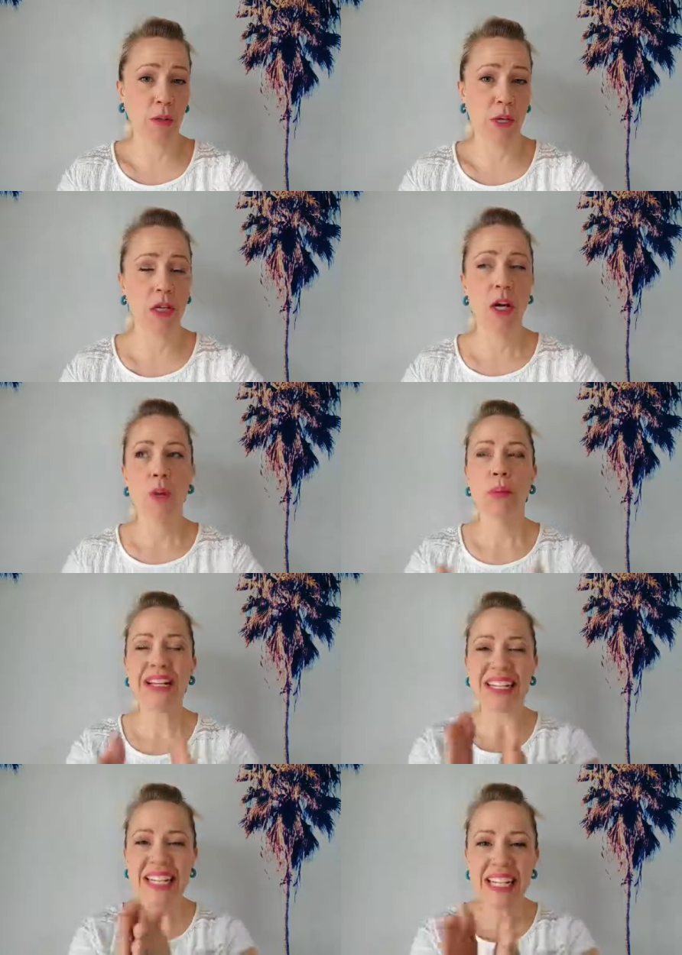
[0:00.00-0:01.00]
one.
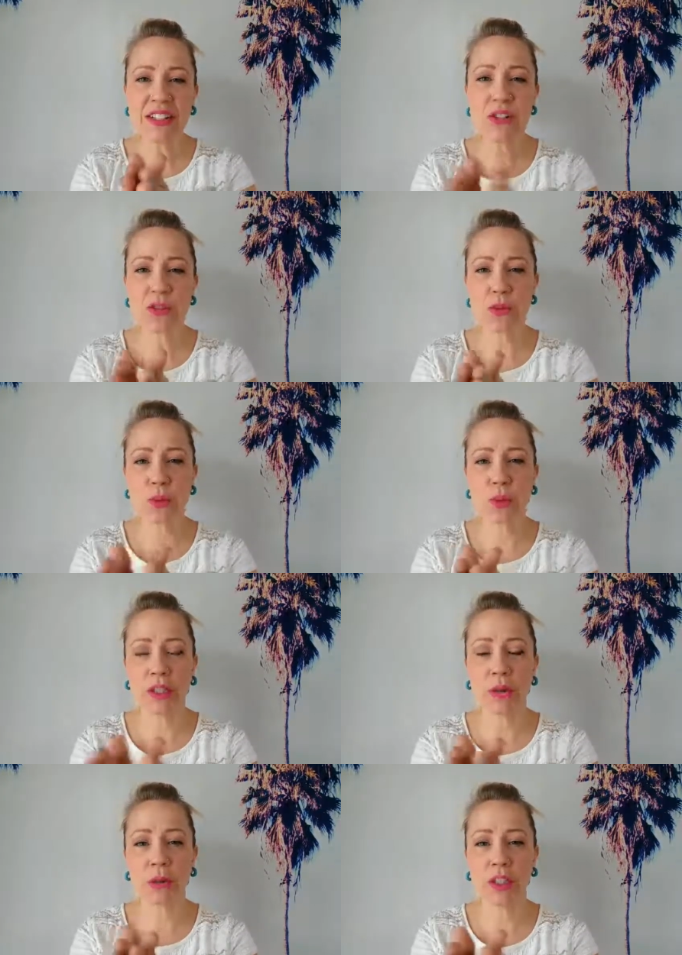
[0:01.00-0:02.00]
But needs are
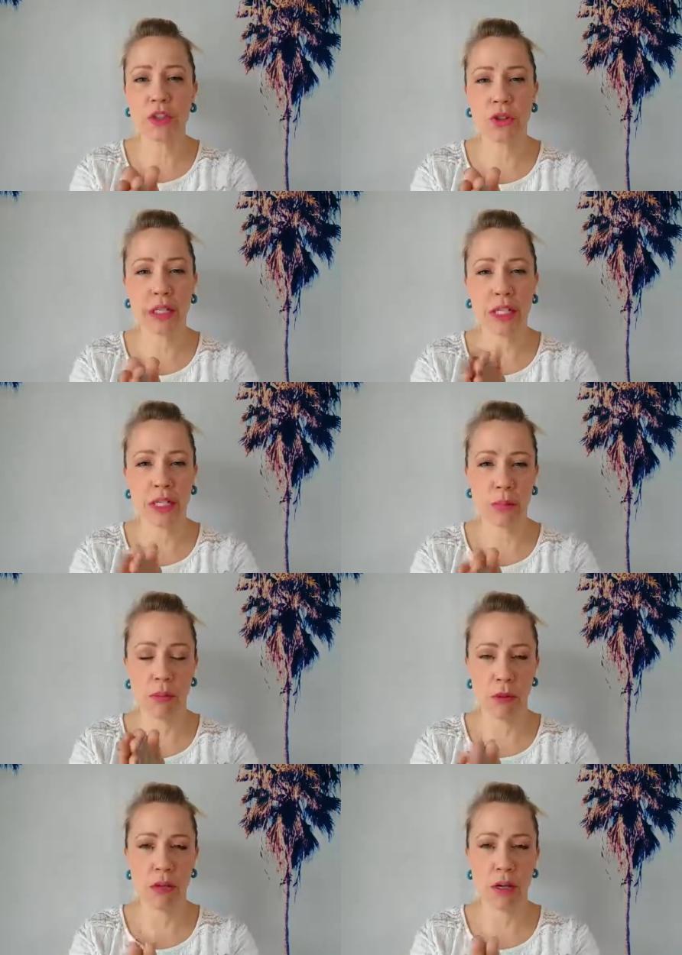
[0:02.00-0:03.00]
really, really tricky and
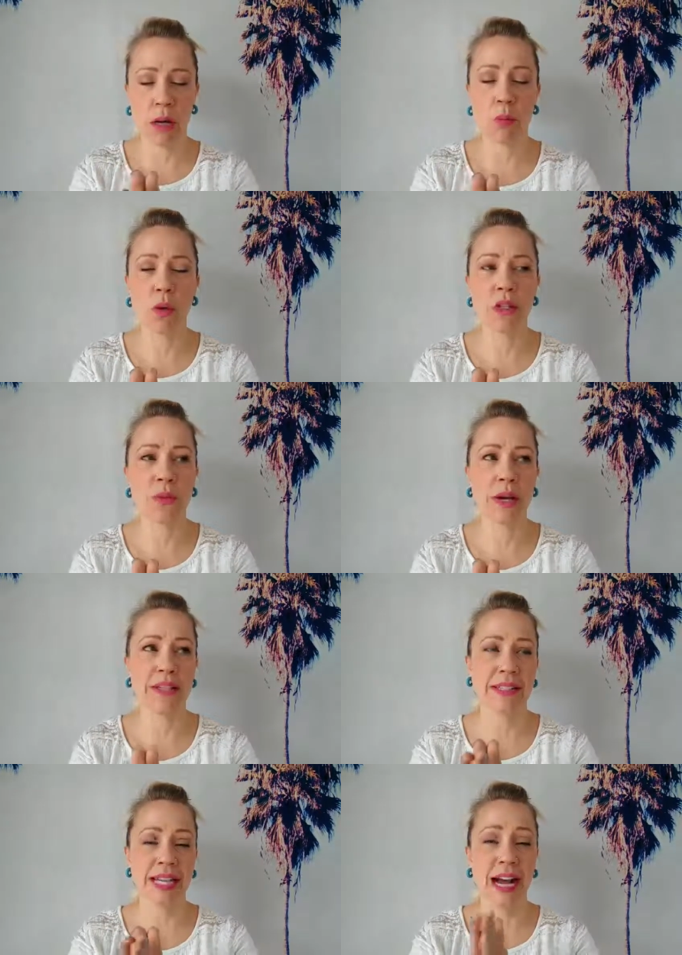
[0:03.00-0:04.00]
important. And one of the
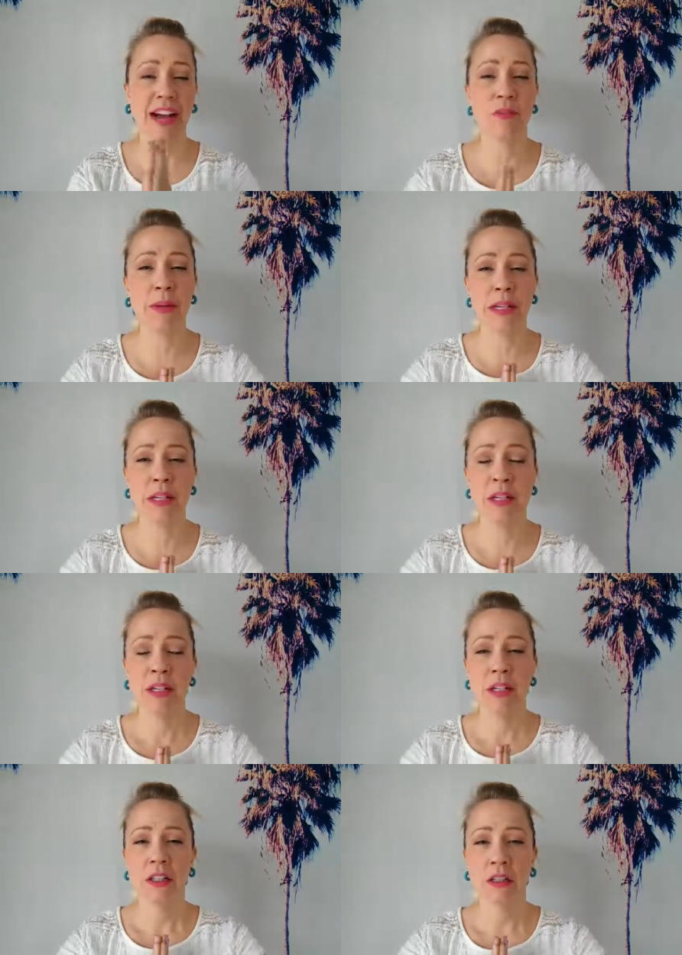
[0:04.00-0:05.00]
ways that I've been
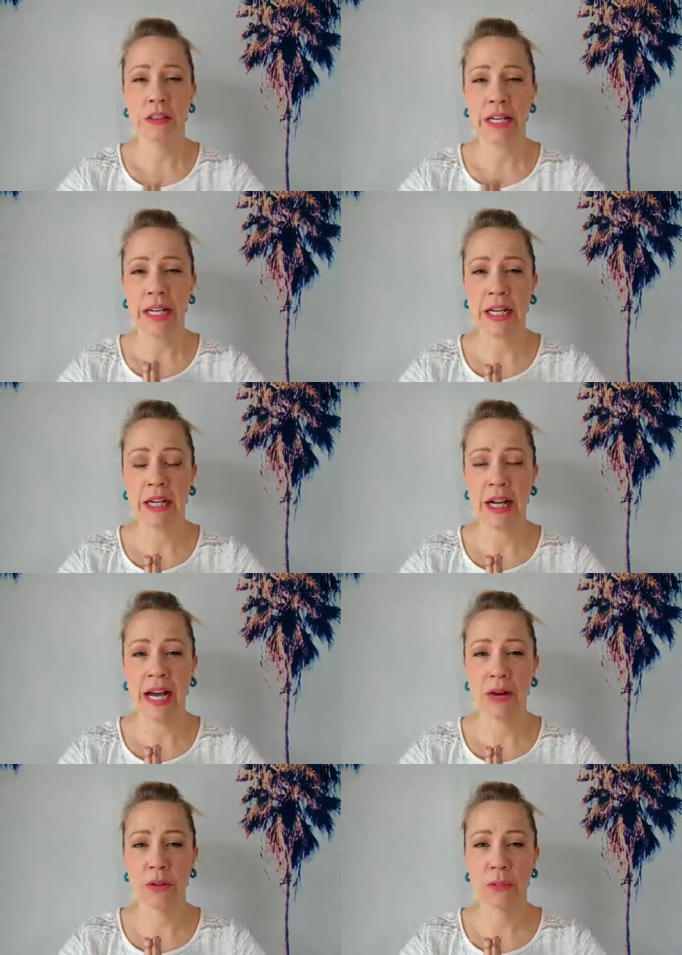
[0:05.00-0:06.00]
learning
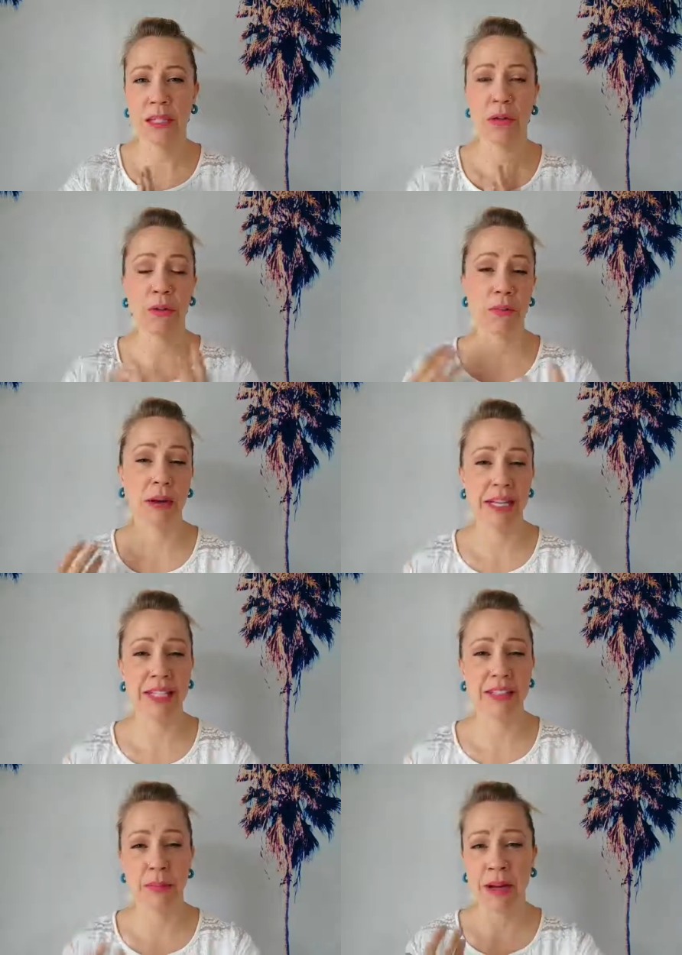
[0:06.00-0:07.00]
how to play with my
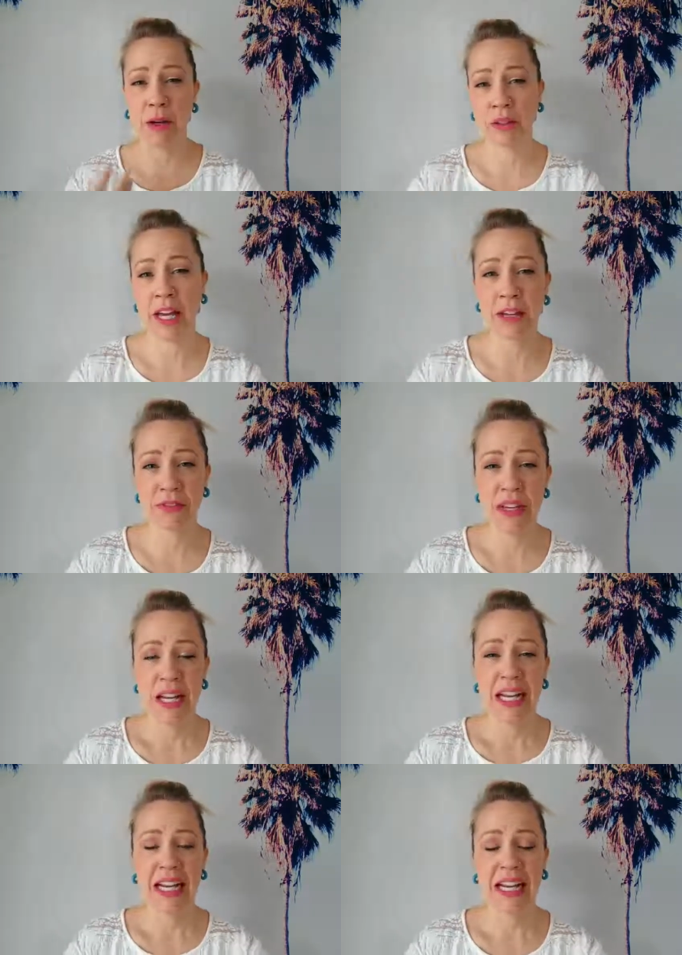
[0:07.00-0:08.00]
needs in my own life
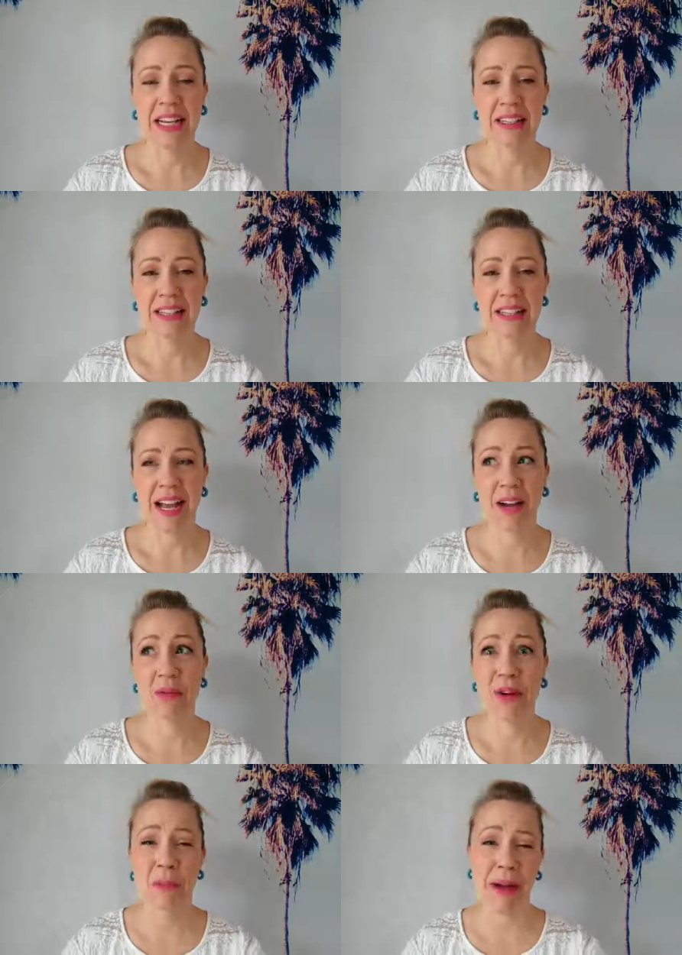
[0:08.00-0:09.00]
is I
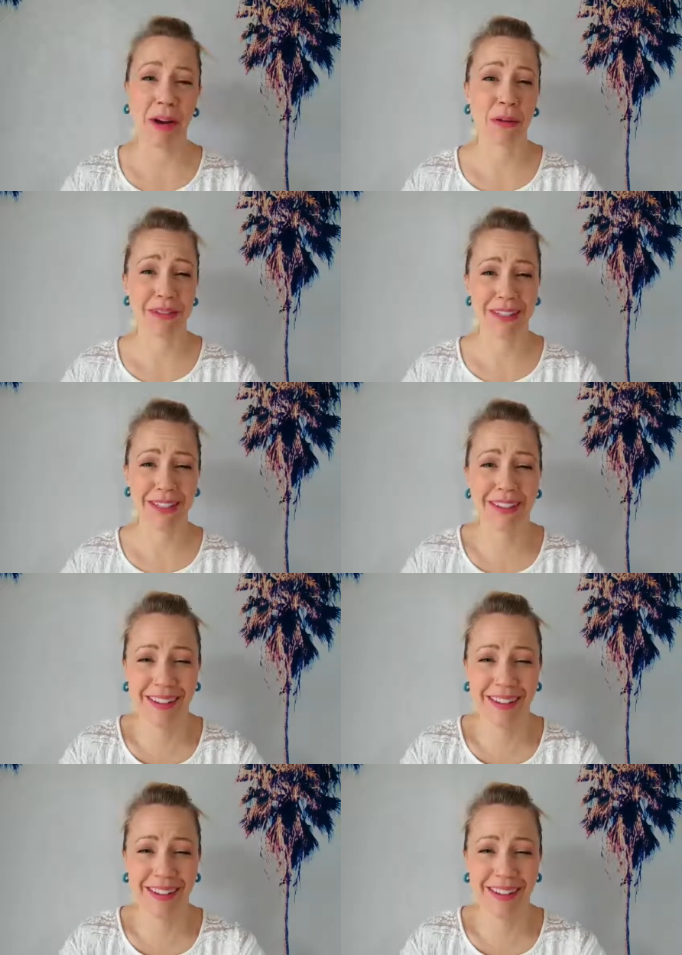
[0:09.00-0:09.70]
work backwards